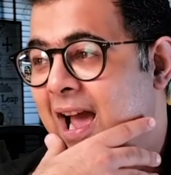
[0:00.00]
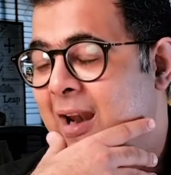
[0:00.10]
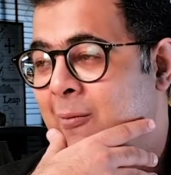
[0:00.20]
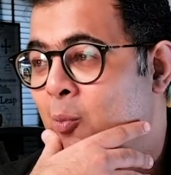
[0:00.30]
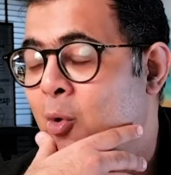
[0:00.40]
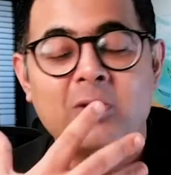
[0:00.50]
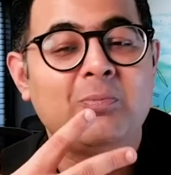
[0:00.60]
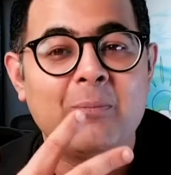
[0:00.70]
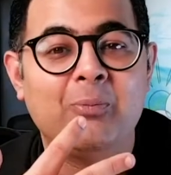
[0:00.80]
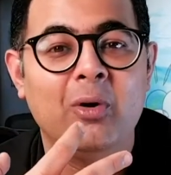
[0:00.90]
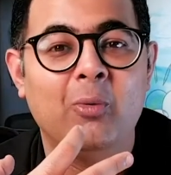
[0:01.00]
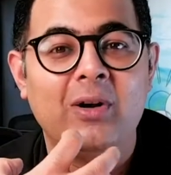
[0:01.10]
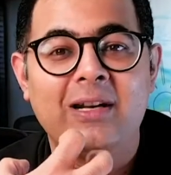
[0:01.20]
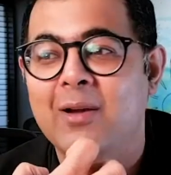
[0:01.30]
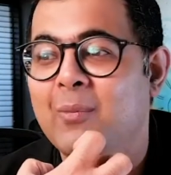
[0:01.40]
And most people
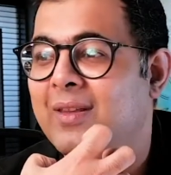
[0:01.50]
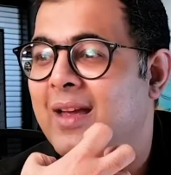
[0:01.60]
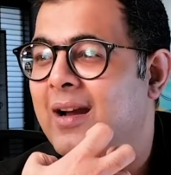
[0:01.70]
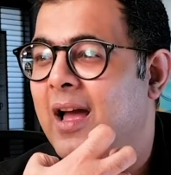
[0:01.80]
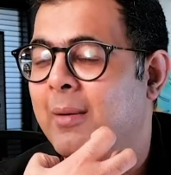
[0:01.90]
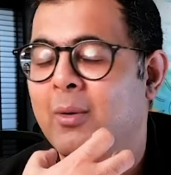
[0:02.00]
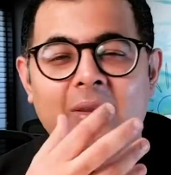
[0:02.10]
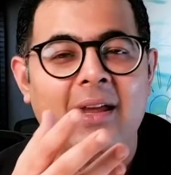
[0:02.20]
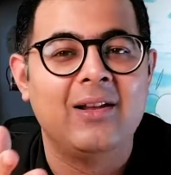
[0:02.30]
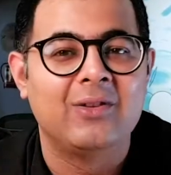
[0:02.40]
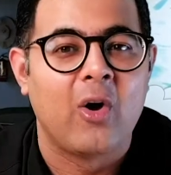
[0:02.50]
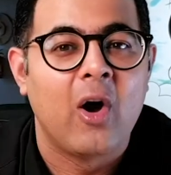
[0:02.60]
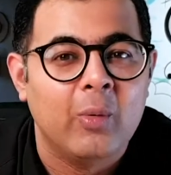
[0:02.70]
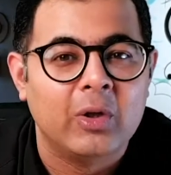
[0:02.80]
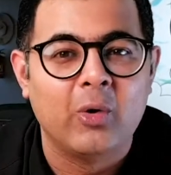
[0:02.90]
would tell me that, I mean, what the hell is
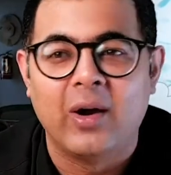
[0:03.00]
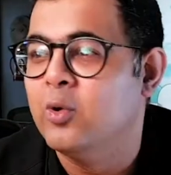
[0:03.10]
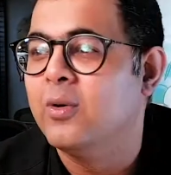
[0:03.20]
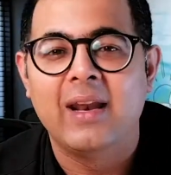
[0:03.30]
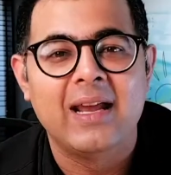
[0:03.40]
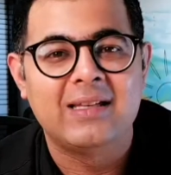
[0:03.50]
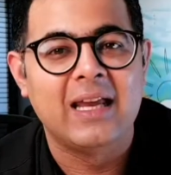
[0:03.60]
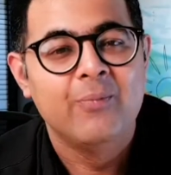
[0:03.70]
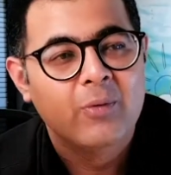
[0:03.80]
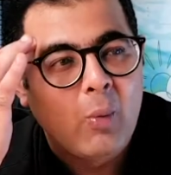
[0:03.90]
wrong with you? Are you crazy?